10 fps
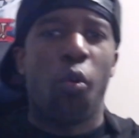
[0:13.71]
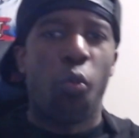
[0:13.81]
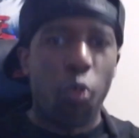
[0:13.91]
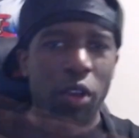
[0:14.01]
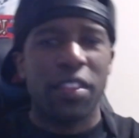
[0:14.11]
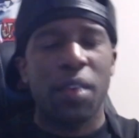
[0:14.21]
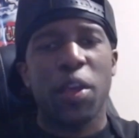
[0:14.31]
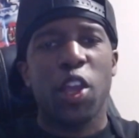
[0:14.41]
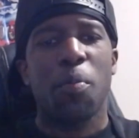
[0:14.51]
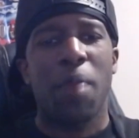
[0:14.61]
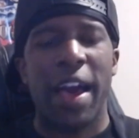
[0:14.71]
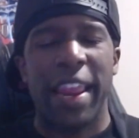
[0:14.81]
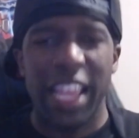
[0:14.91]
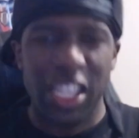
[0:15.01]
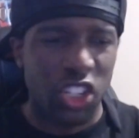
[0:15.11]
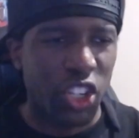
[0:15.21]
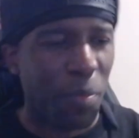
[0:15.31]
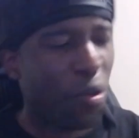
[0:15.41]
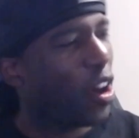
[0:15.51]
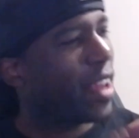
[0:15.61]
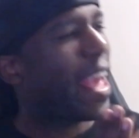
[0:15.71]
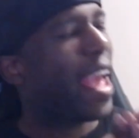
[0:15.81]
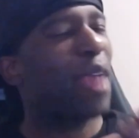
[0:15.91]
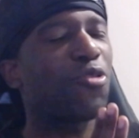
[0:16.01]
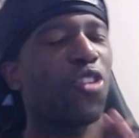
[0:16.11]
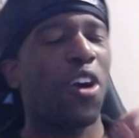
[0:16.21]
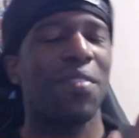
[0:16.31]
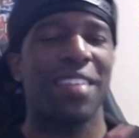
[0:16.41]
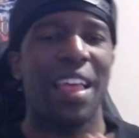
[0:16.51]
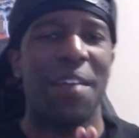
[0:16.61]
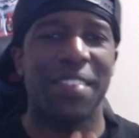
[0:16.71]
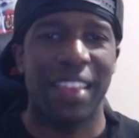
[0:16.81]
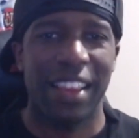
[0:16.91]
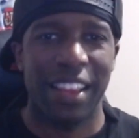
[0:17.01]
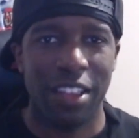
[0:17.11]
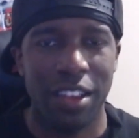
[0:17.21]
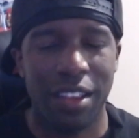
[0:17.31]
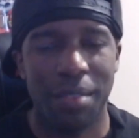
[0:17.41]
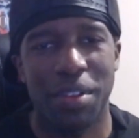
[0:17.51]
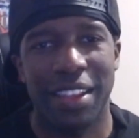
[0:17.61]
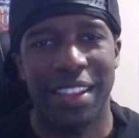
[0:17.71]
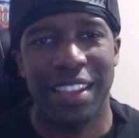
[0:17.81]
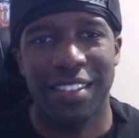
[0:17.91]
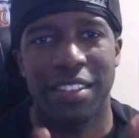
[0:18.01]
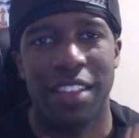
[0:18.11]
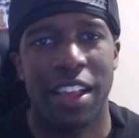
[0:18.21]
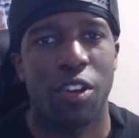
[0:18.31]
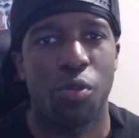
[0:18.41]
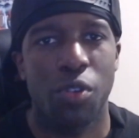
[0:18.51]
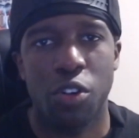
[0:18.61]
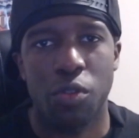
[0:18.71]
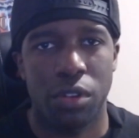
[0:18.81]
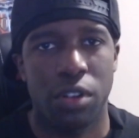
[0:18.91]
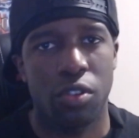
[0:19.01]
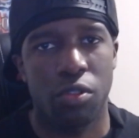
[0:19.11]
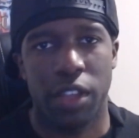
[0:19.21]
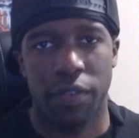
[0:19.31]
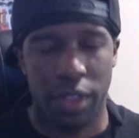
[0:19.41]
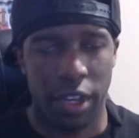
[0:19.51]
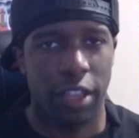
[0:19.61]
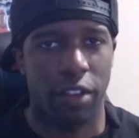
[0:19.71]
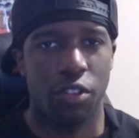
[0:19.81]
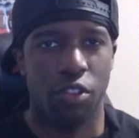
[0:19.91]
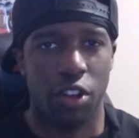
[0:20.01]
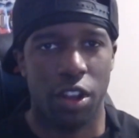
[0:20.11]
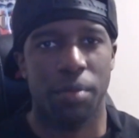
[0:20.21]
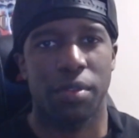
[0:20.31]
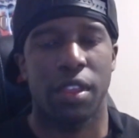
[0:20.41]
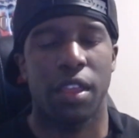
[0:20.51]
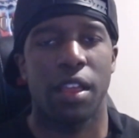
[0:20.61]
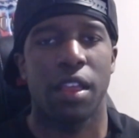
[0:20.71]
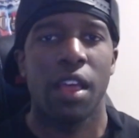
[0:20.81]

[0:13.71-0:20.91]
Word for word: What's up, everybody? It's your boy name Jarvis Davis in the cut, but this is like a real, real quick video. You know what I'm saying?